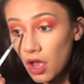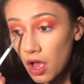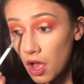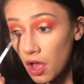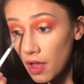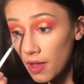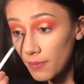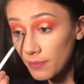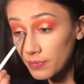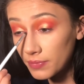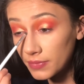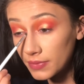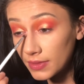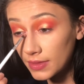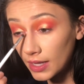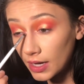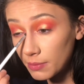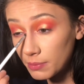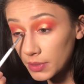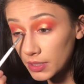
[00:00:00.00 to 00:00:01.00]
Then
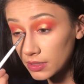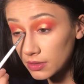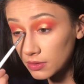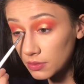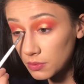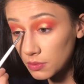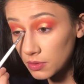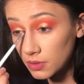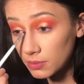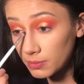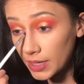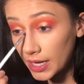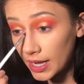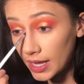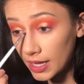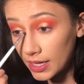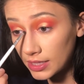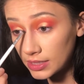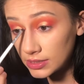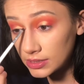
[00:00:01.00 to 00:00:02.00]
I put it in the corner of my
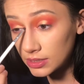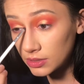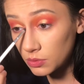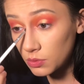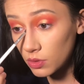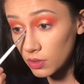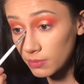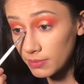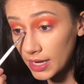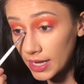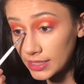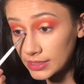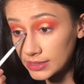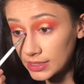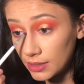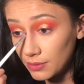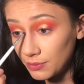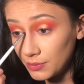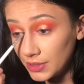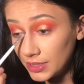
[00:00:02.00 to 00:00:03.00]
eyes, and the corner of my eyes
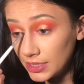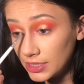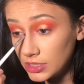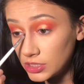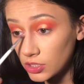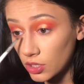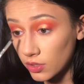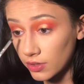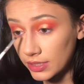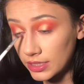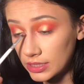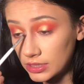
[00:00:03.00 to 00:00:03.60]
get really dark,